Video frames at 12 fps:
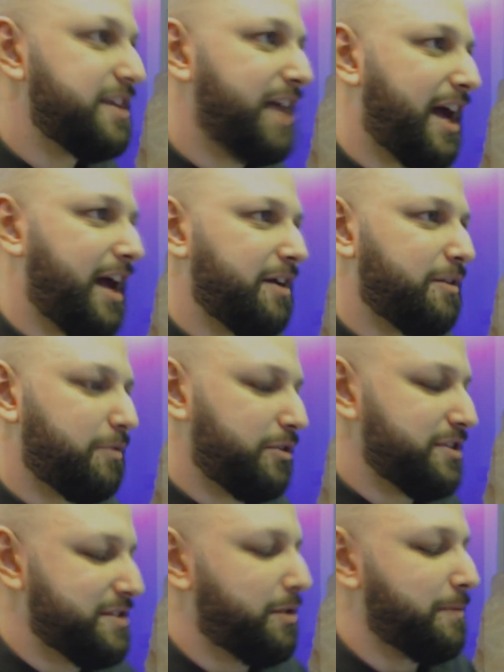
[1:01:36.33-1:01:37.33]
Yeah.
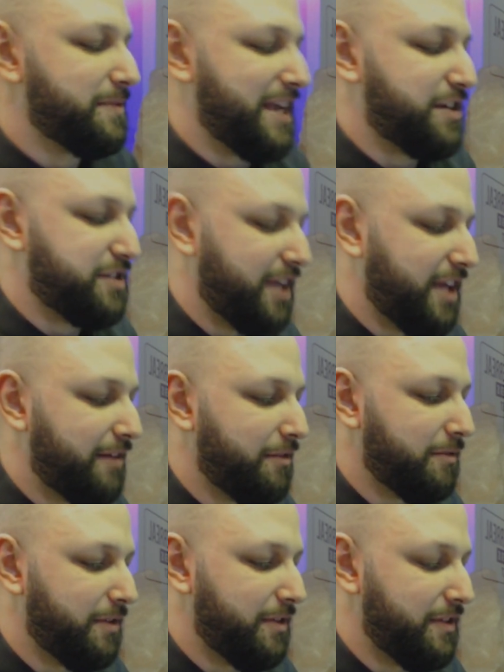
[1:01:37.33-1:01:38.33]
Well, this is almost actually kind
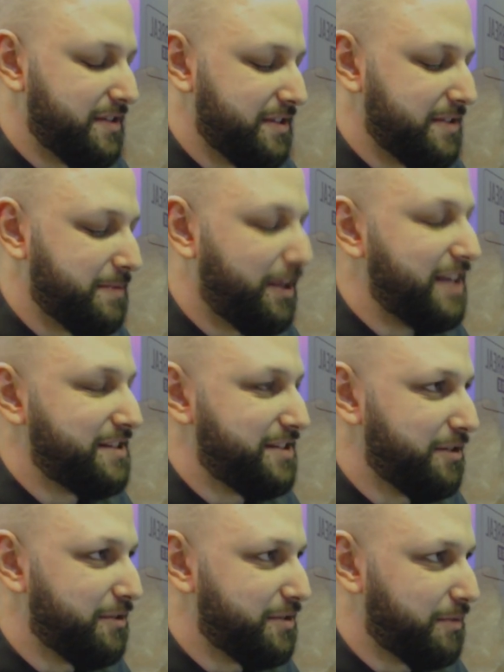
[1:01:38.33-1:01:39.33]
of this applies
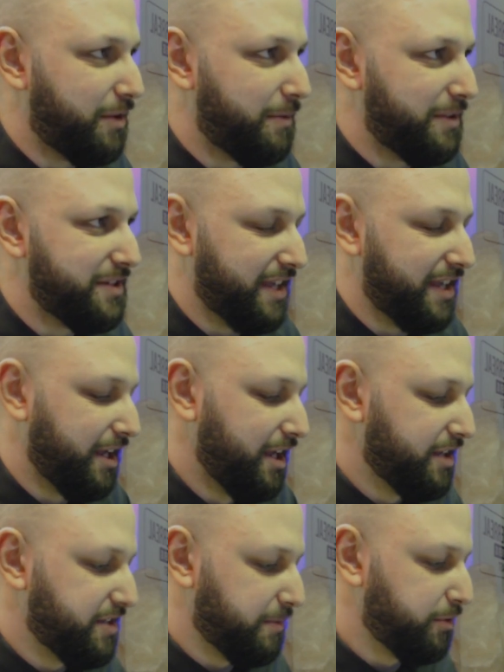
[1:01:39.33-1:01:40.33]
to you as well. But it's like
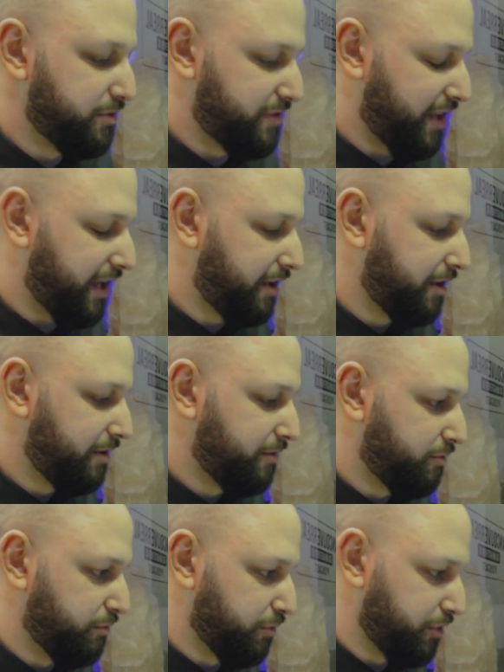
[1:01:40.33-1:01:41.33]
someone who's like
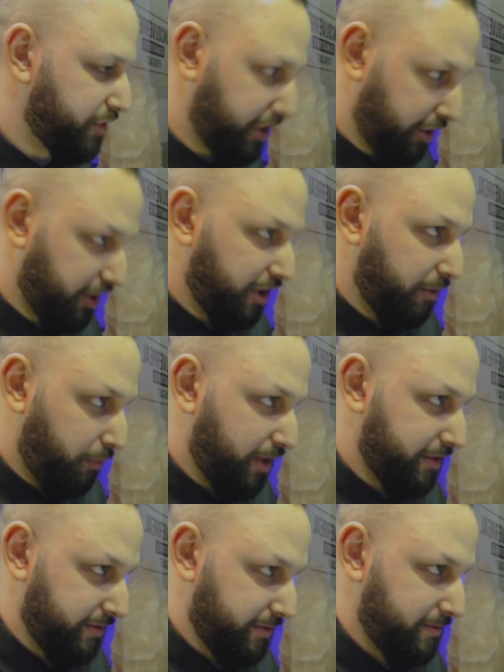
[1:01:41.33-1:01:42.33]
really good at
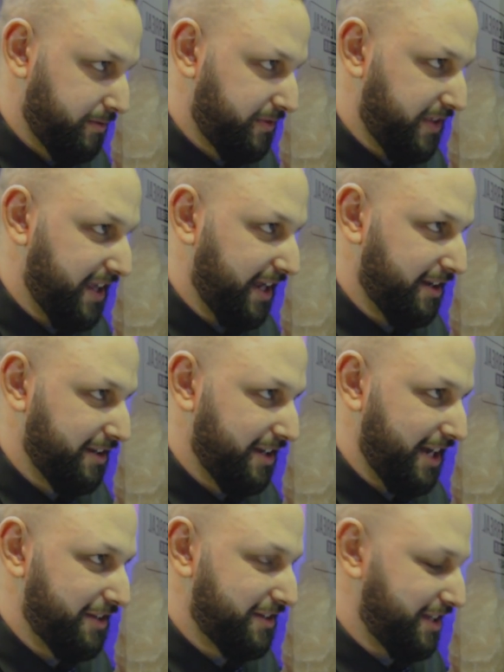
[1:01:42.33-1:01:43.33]
one thing,
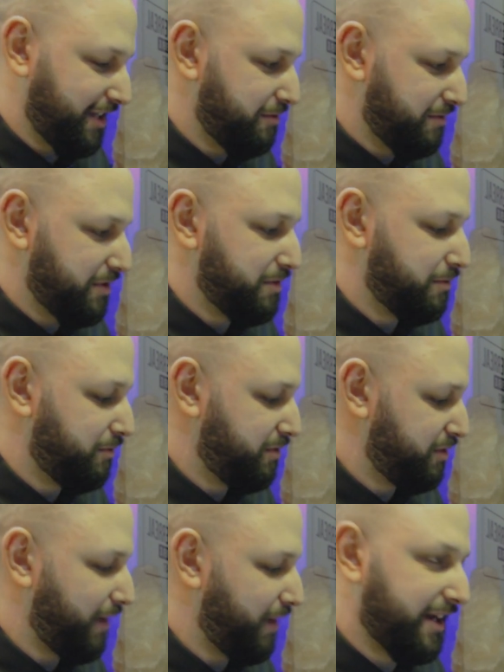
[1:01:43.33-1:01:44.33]
and it's like you
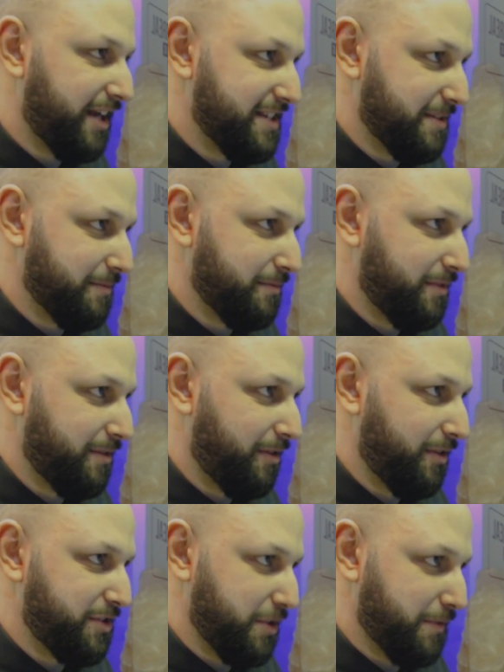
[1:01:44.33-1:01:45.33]
recognize them
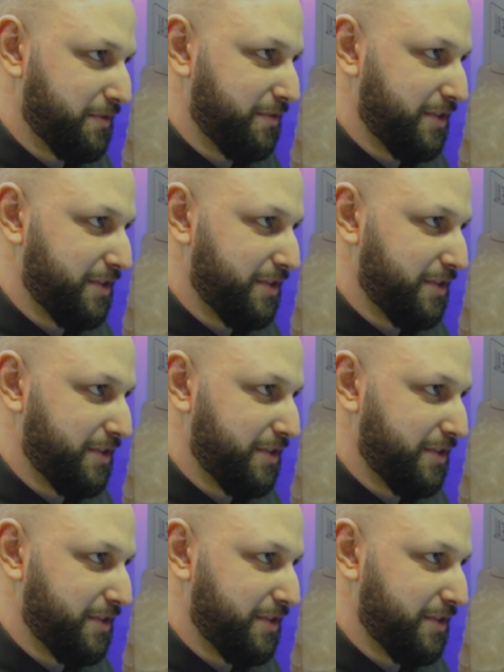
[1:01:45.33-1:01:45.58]
on the surface